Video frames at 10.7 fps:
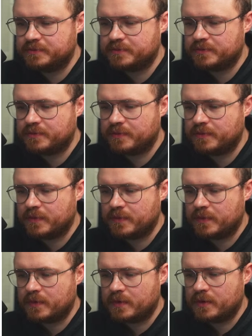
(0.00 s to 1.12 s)

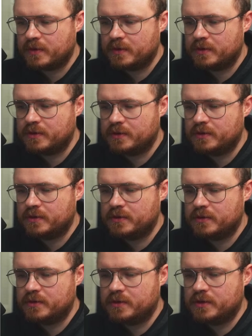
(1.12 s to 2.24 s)

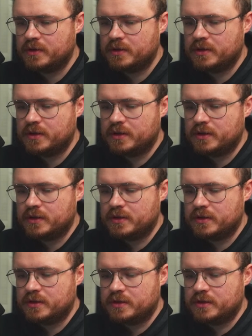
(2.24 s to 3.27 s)
Nothing is said.